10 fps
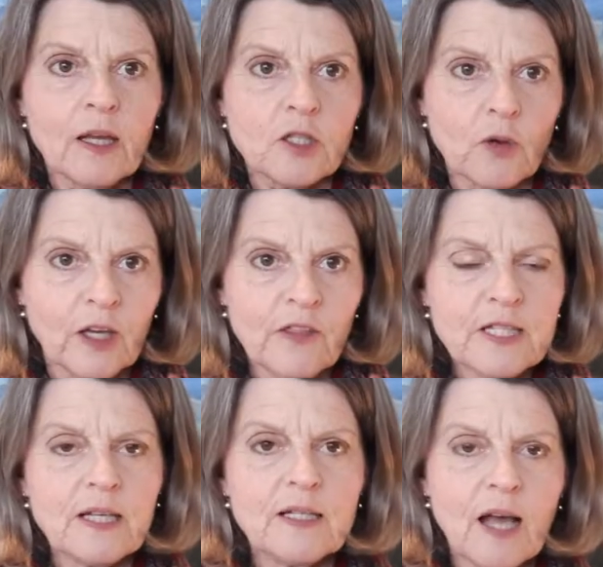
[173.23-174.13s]
So in this
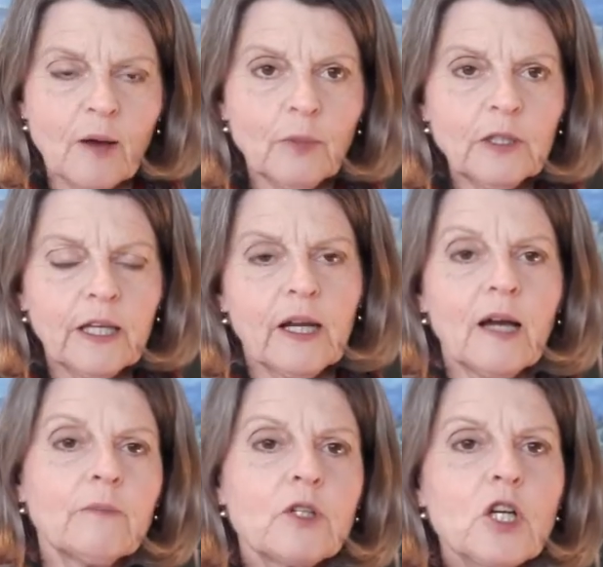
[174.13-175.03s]
example that I'm
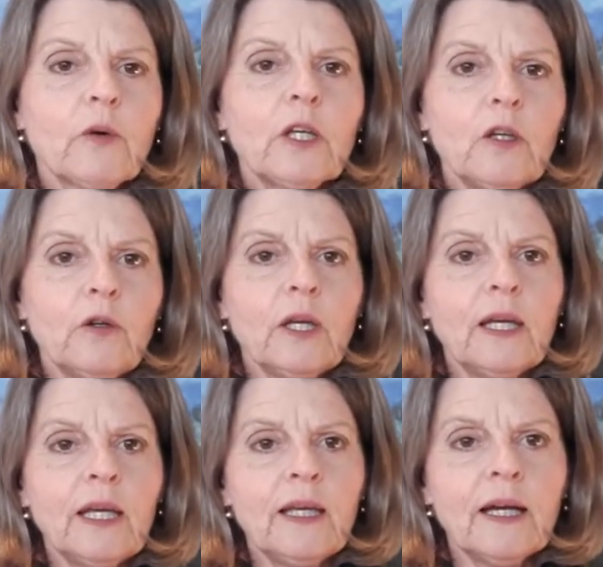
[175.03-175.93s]
showing you
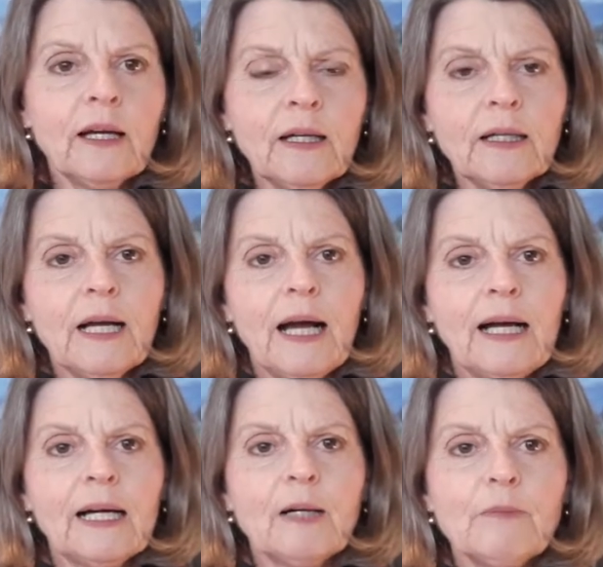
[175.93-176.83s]
here,
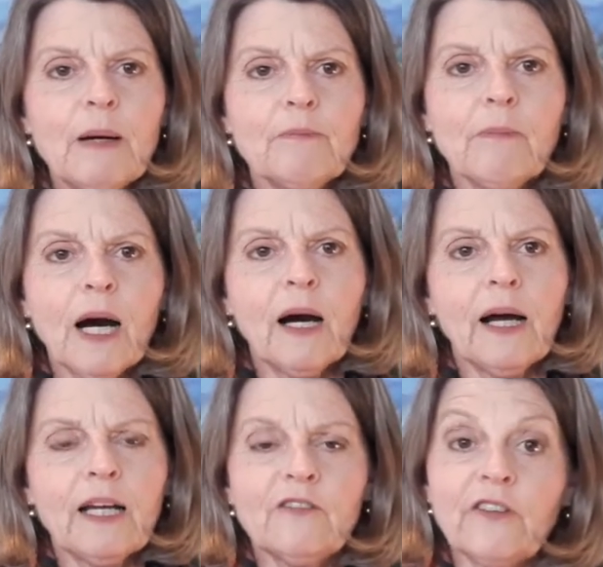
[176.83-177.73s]

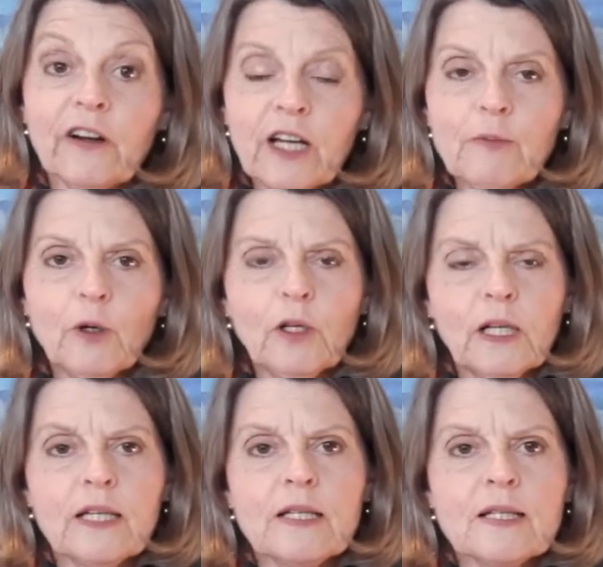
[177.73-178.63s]
my variable
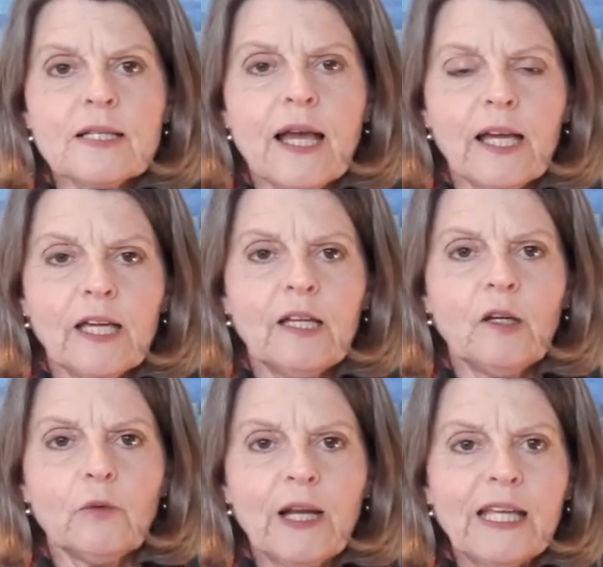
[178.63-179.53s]
is a
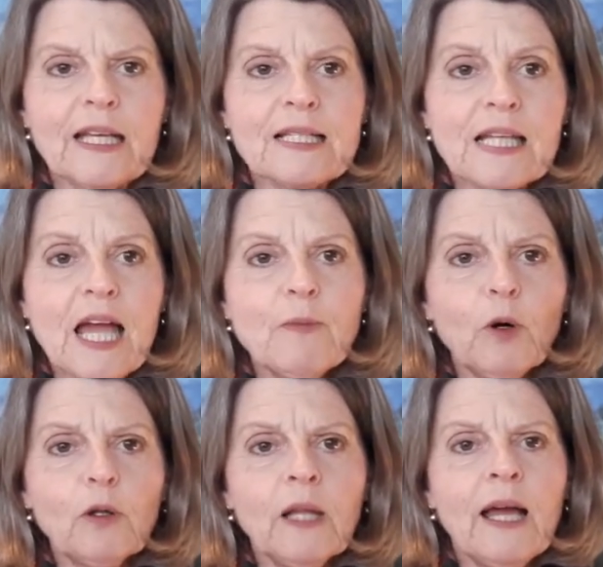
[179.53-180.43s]
regex table